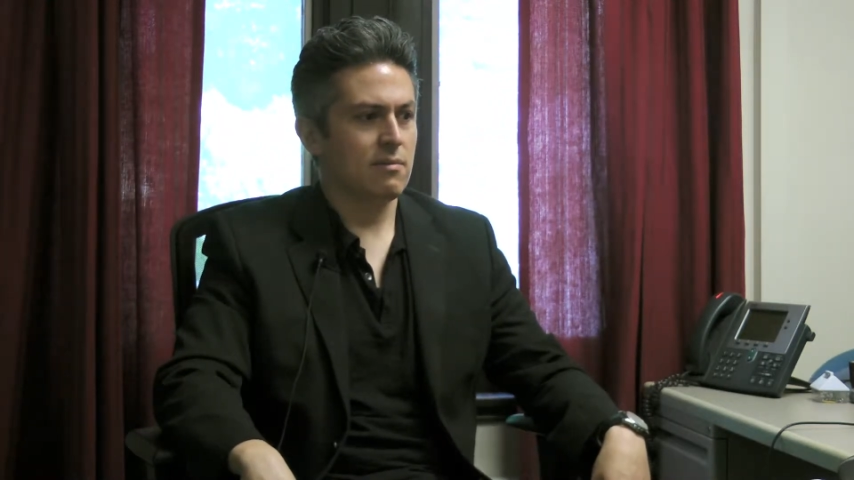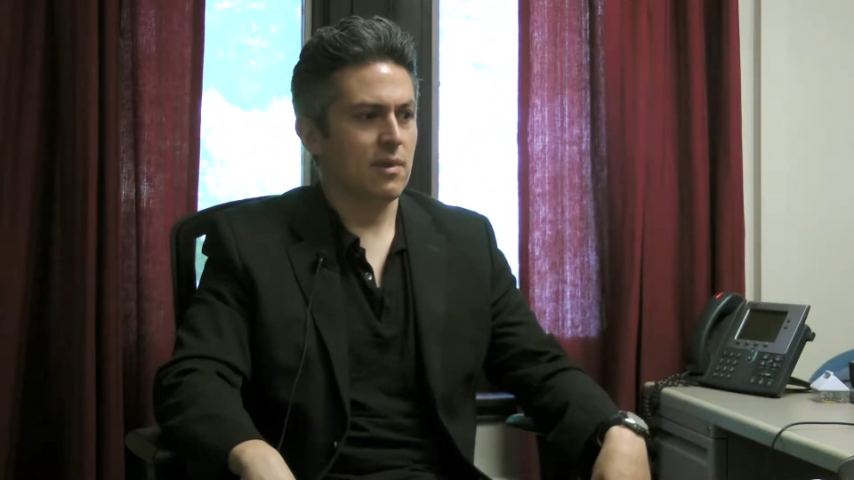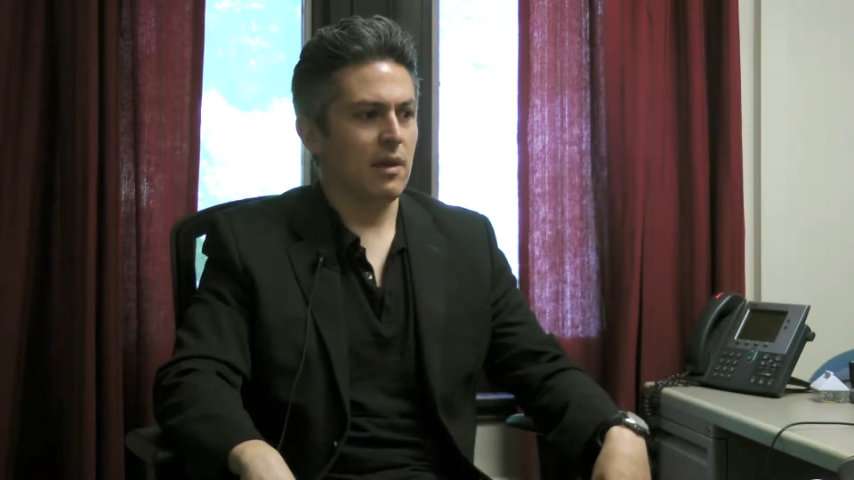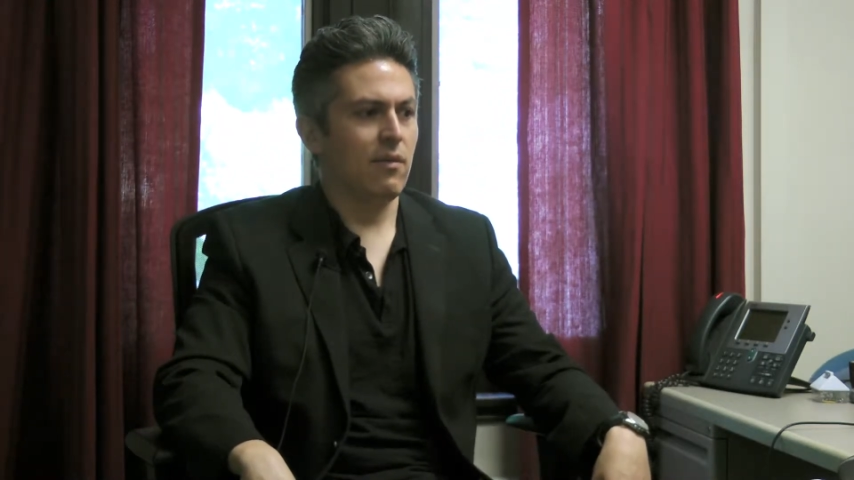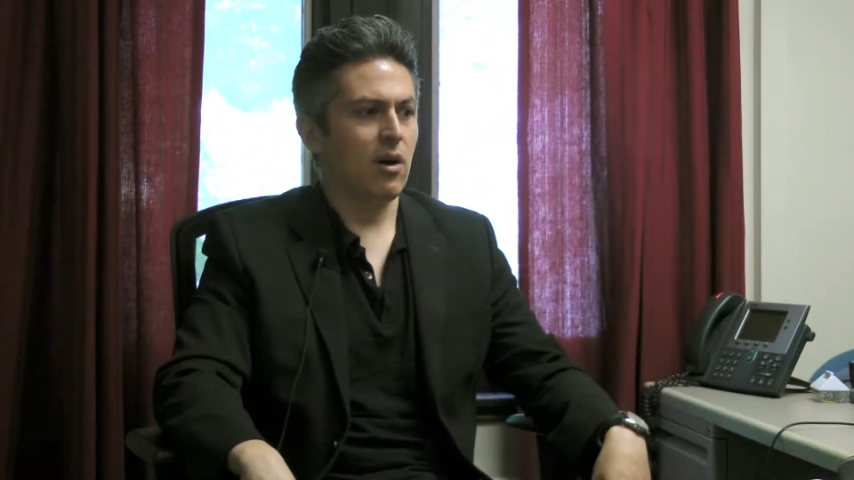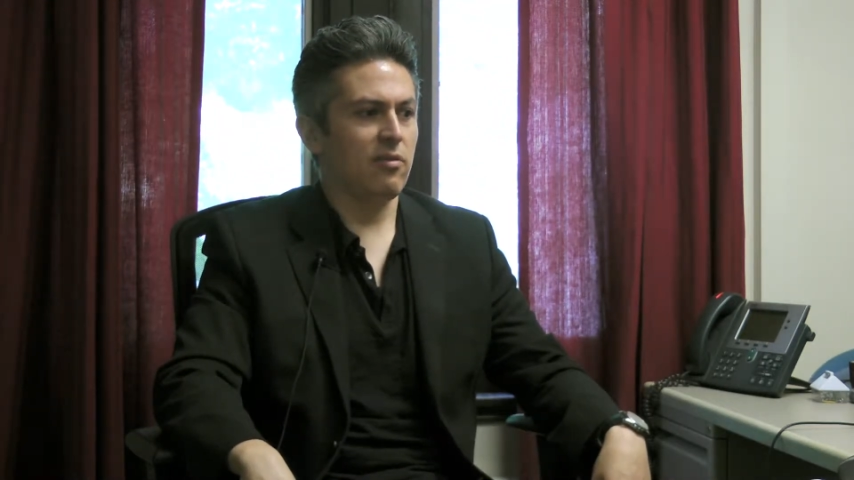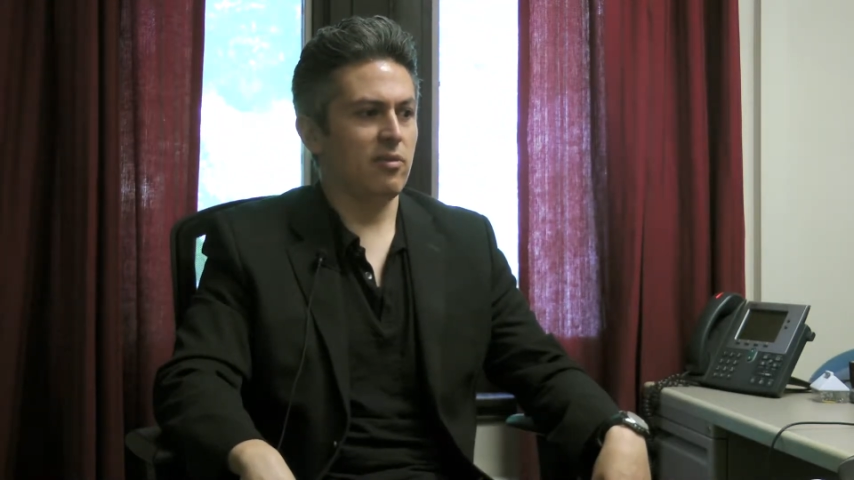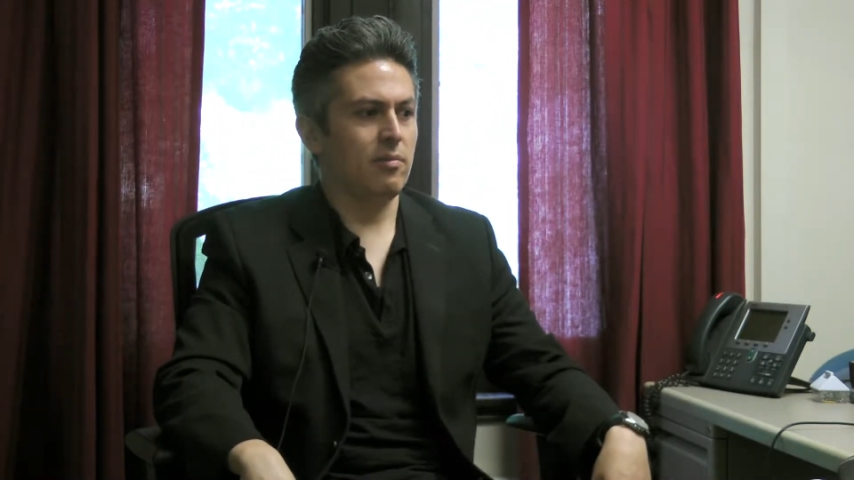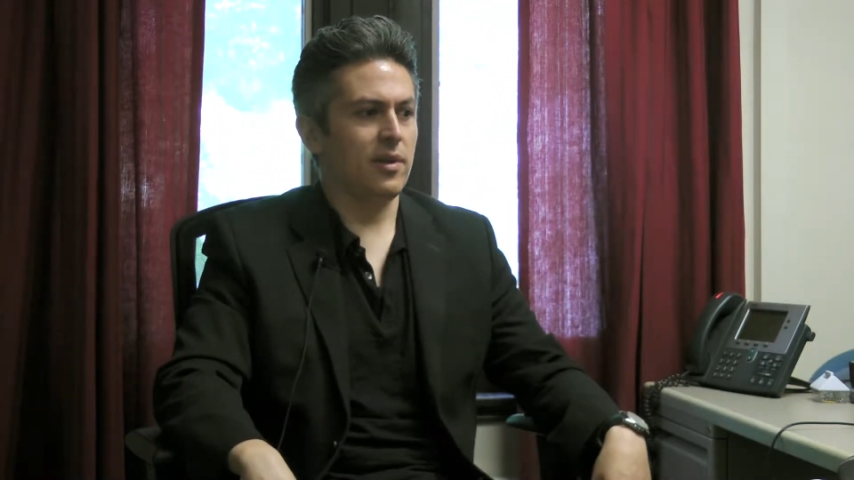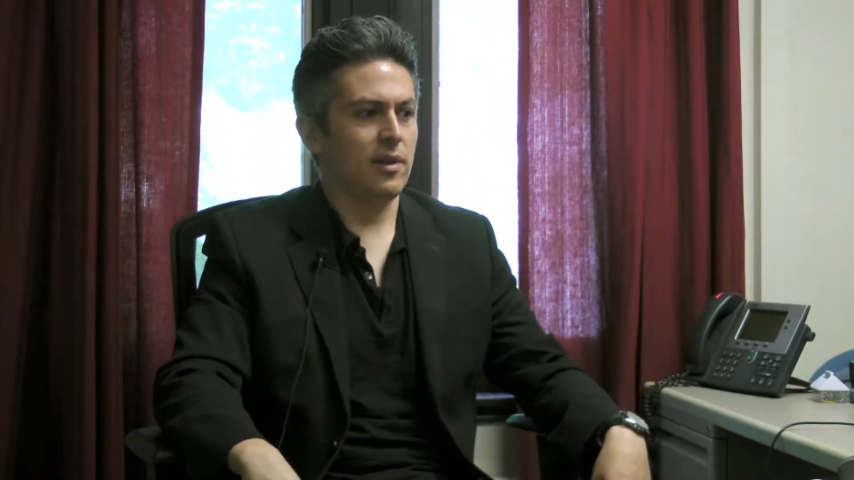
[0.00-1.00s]
they've
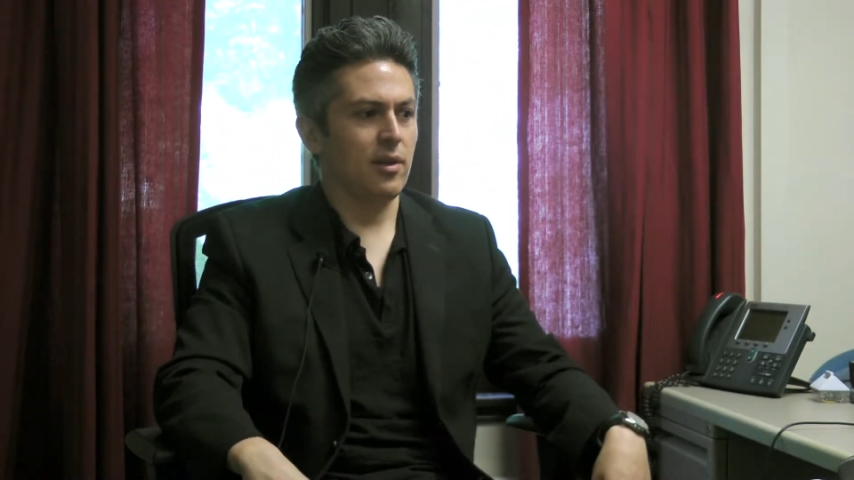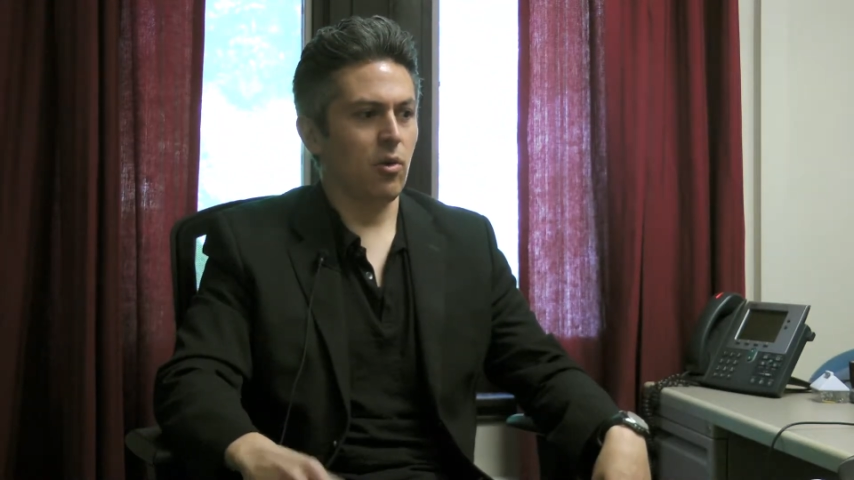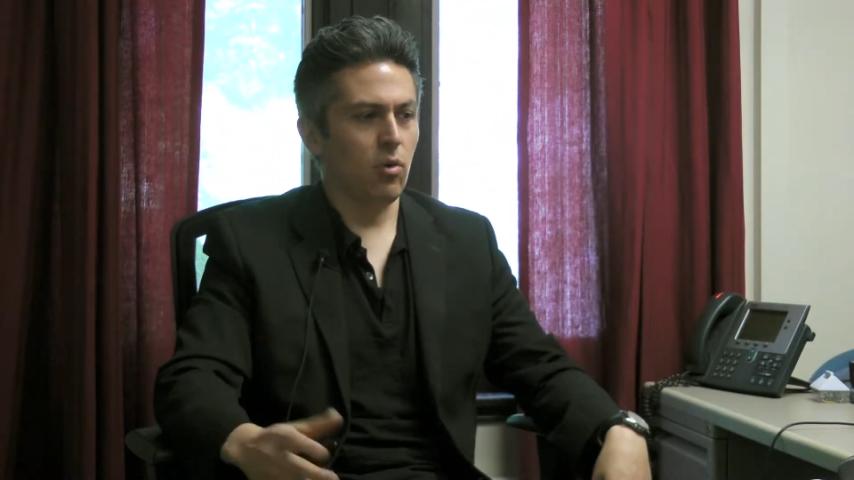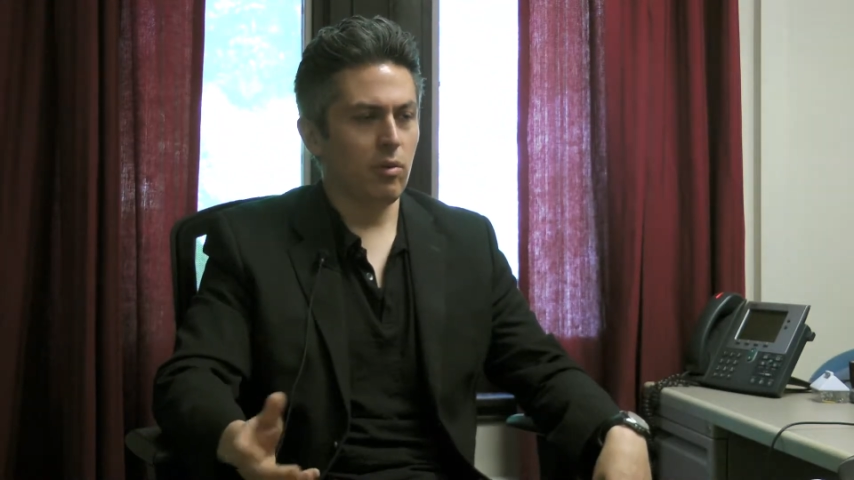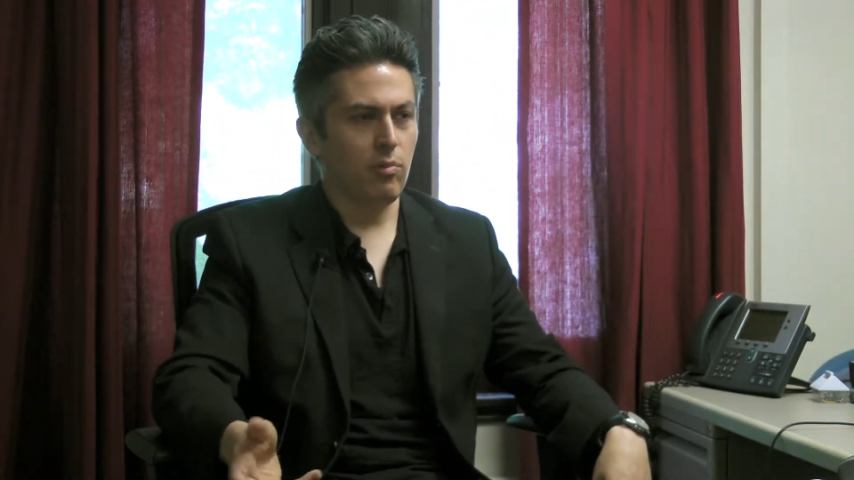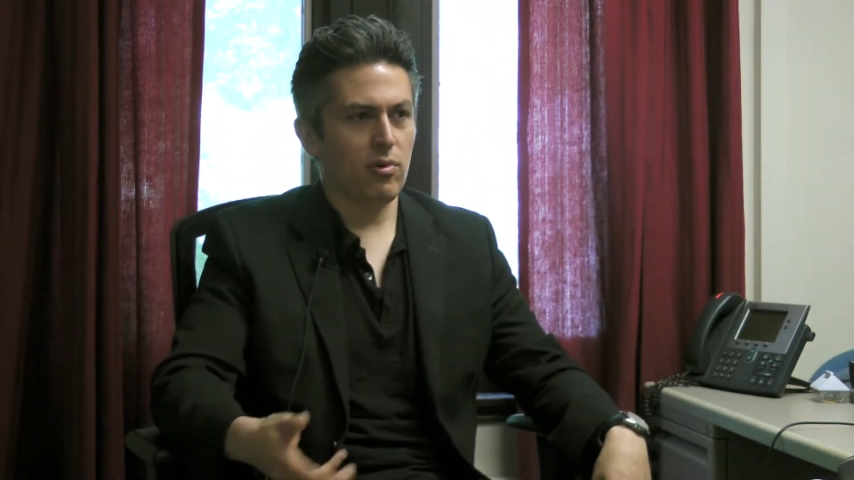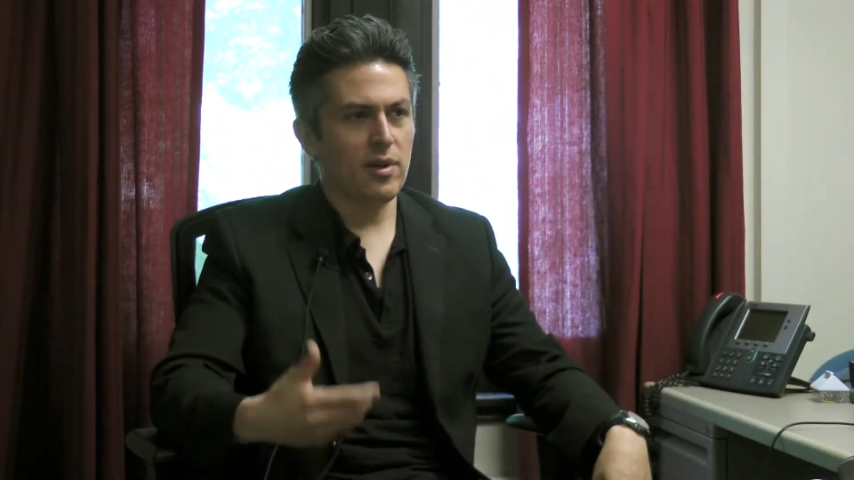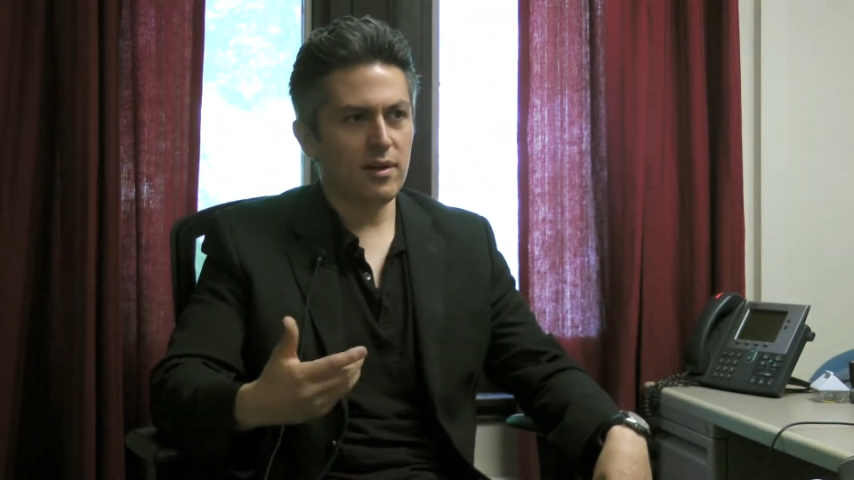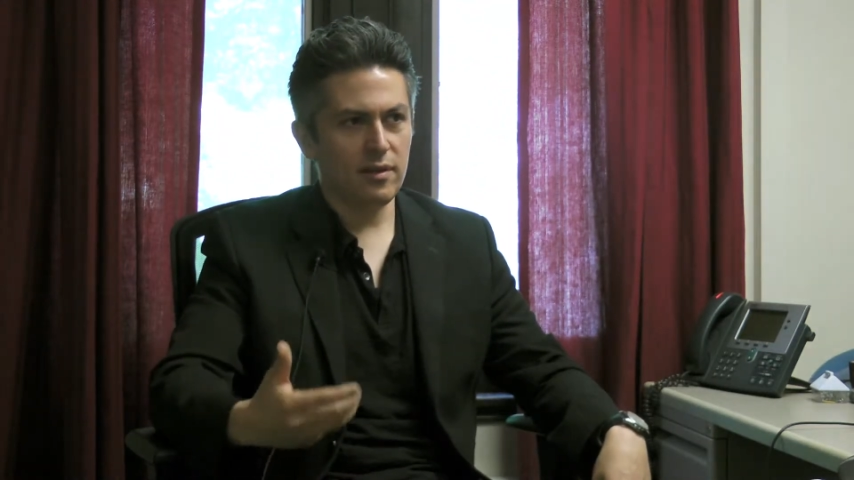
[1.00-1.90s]
often been incorporated